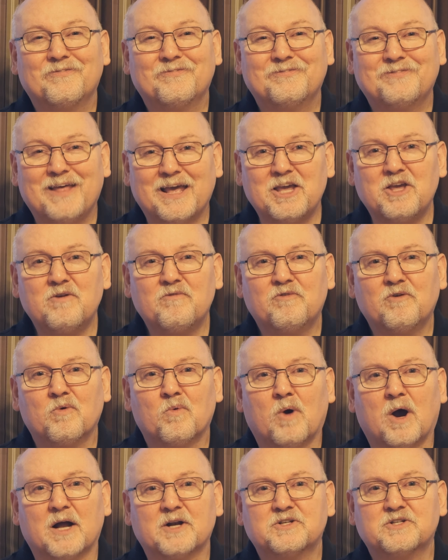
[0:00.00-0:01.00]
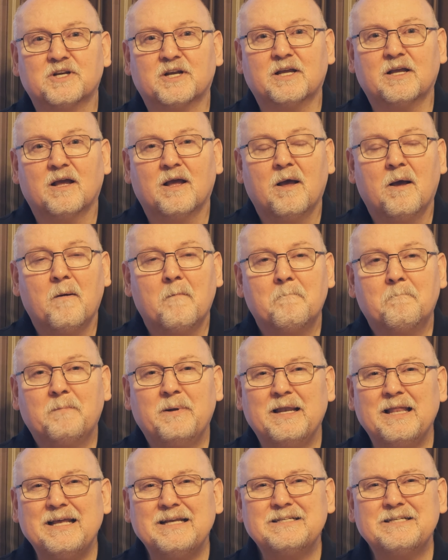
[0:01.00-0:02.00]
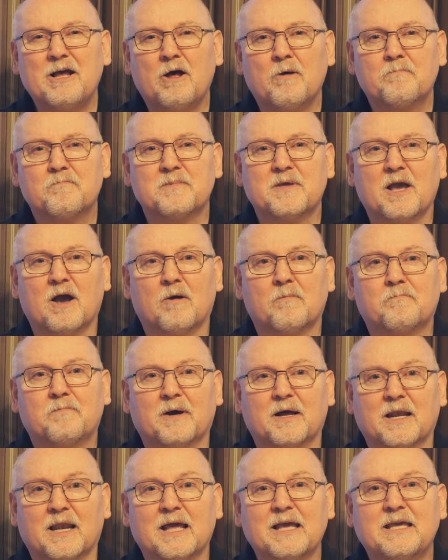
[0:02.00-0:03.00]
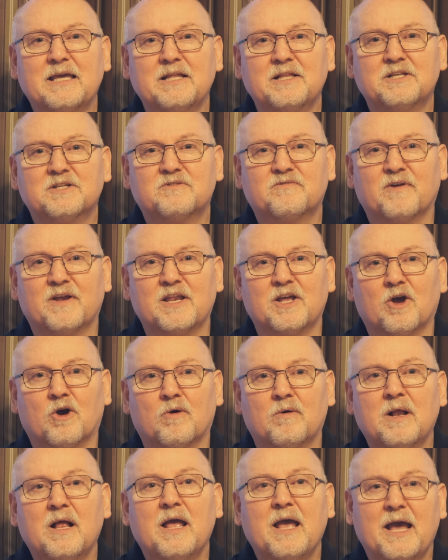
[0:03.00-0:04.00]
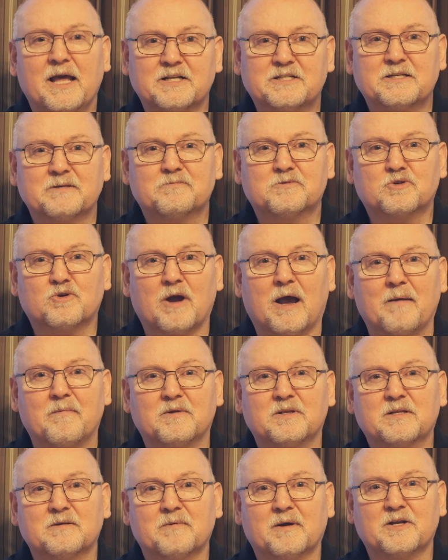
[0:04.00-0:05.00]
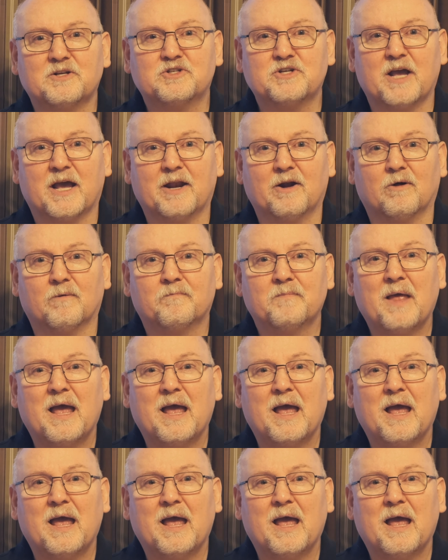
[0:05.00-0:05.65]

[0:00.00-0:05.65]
Thank you for watching. Please help me out by liking this video and subscribing to my channel.